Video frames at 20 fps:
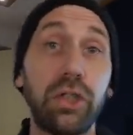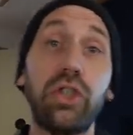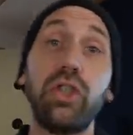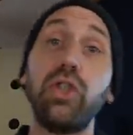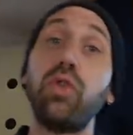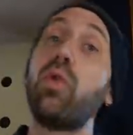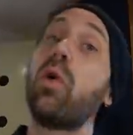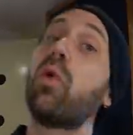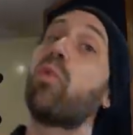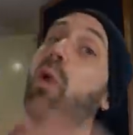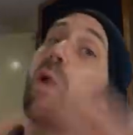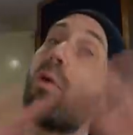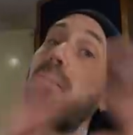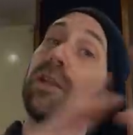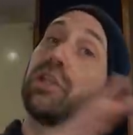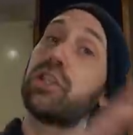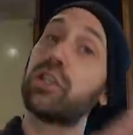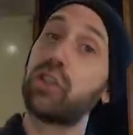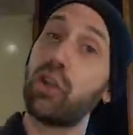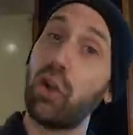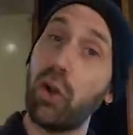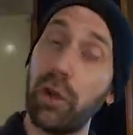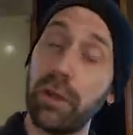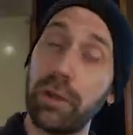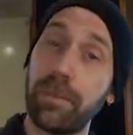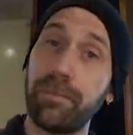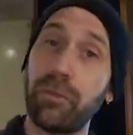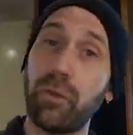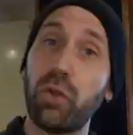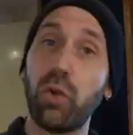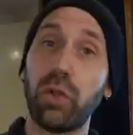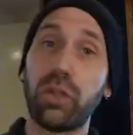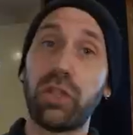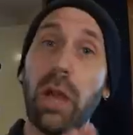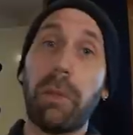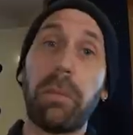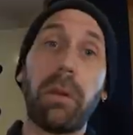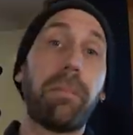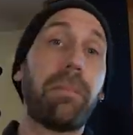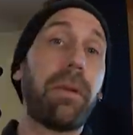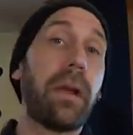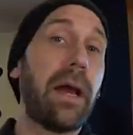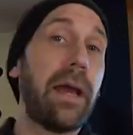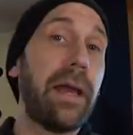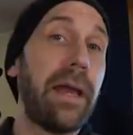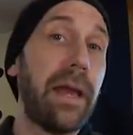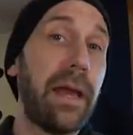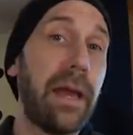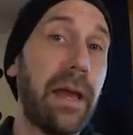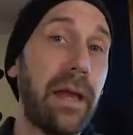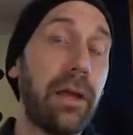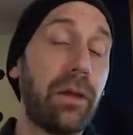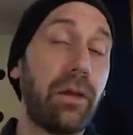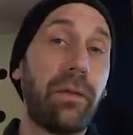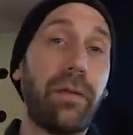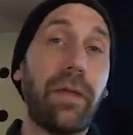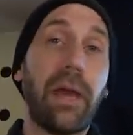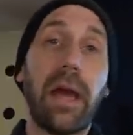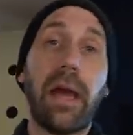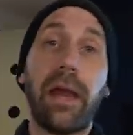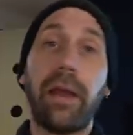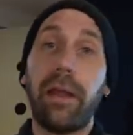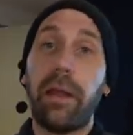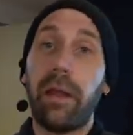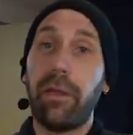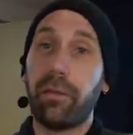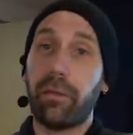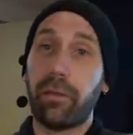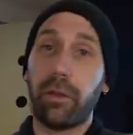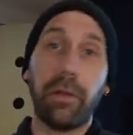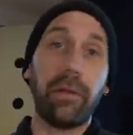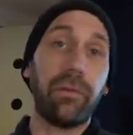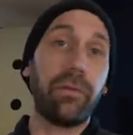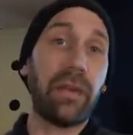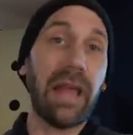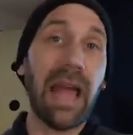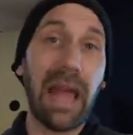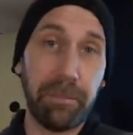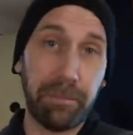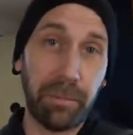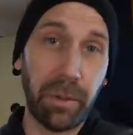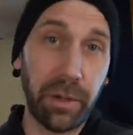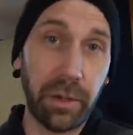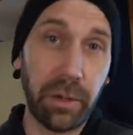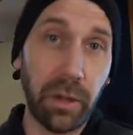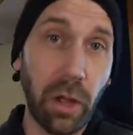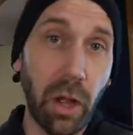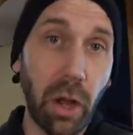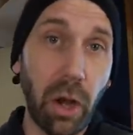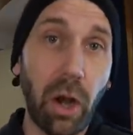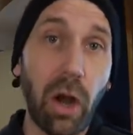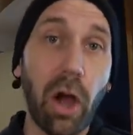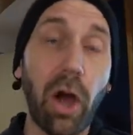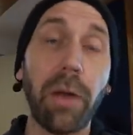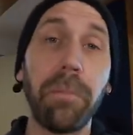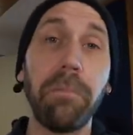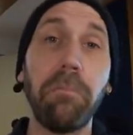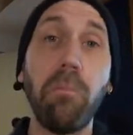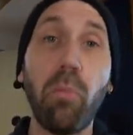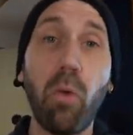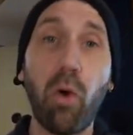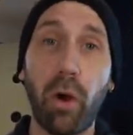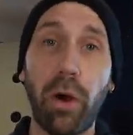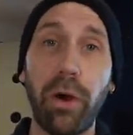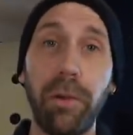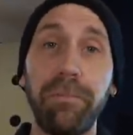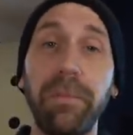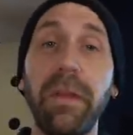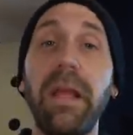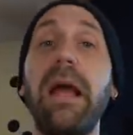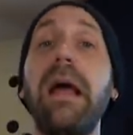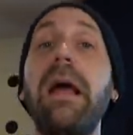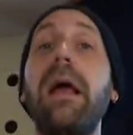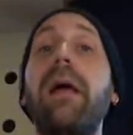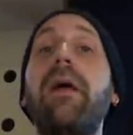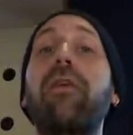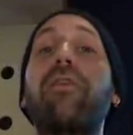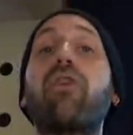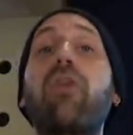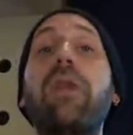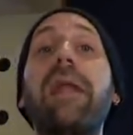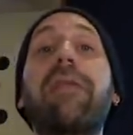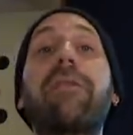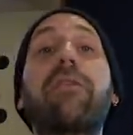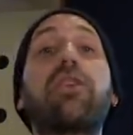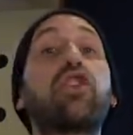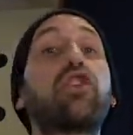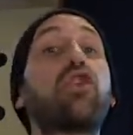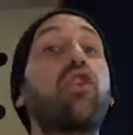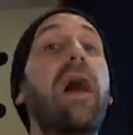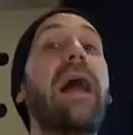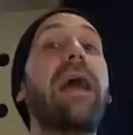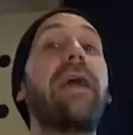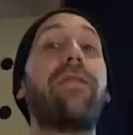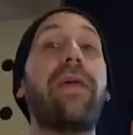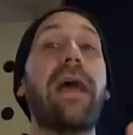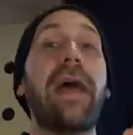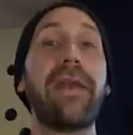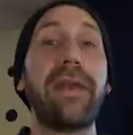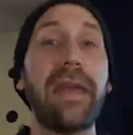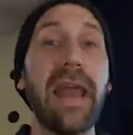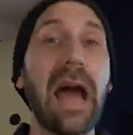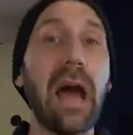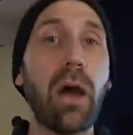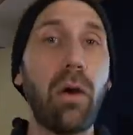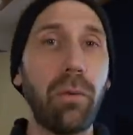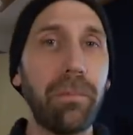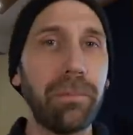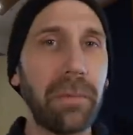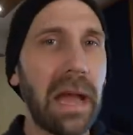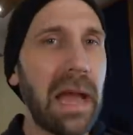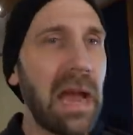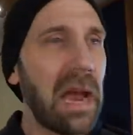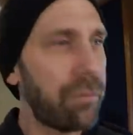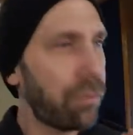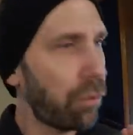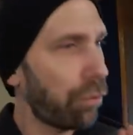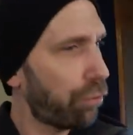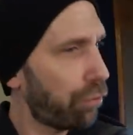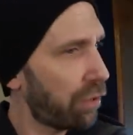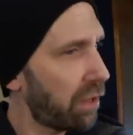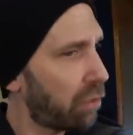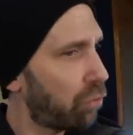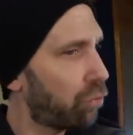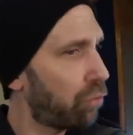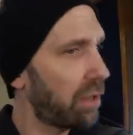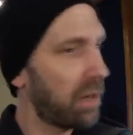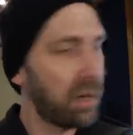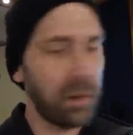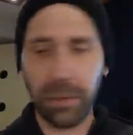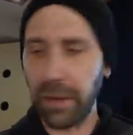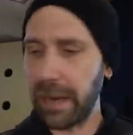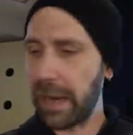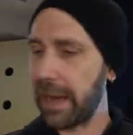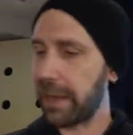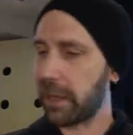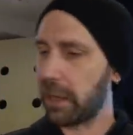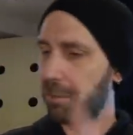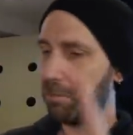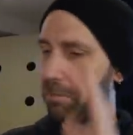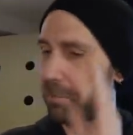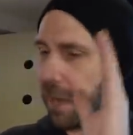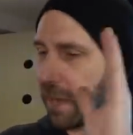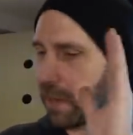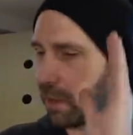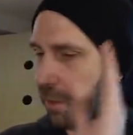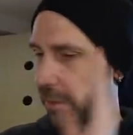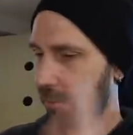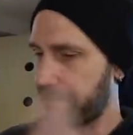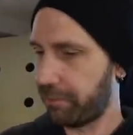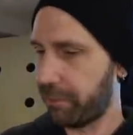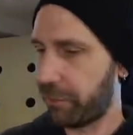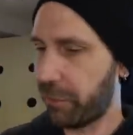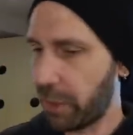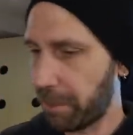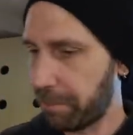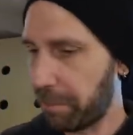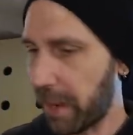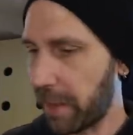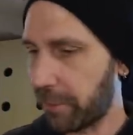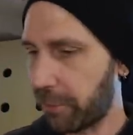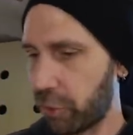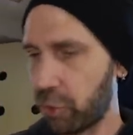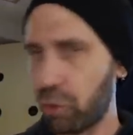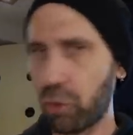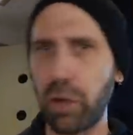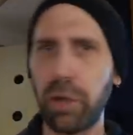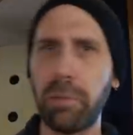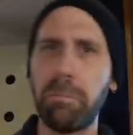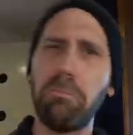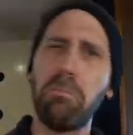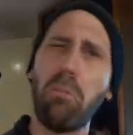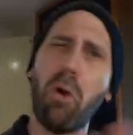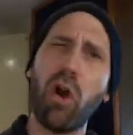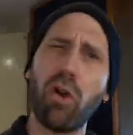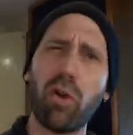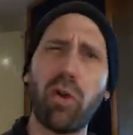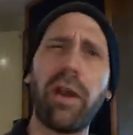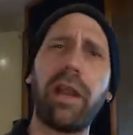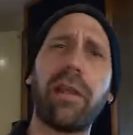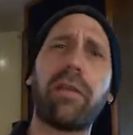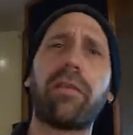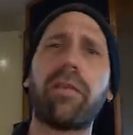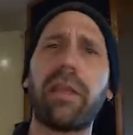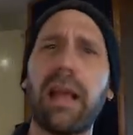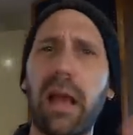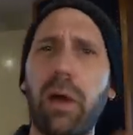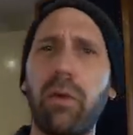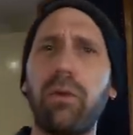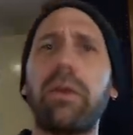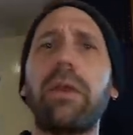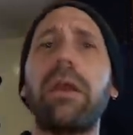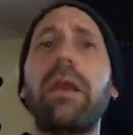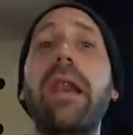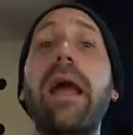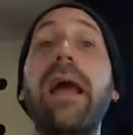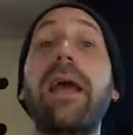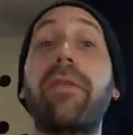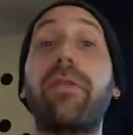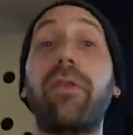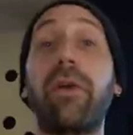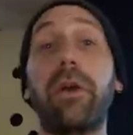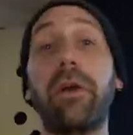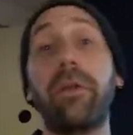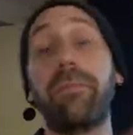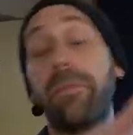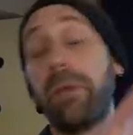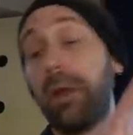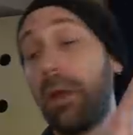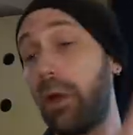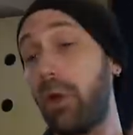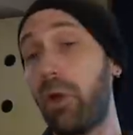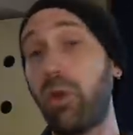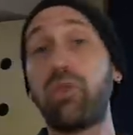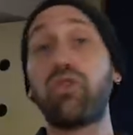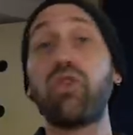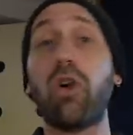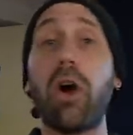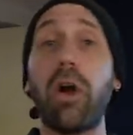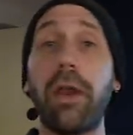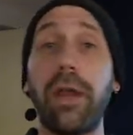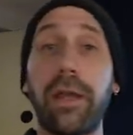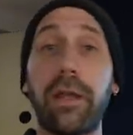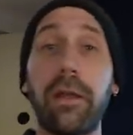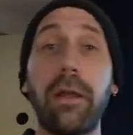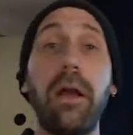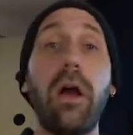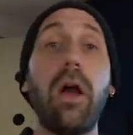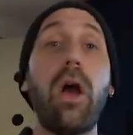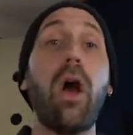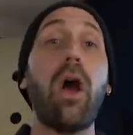to what we just heard, to a double ply head that is dampened a lot more. So let's try that now. I have the theory that I can make the Ambassador more or less sound like the hydraulic.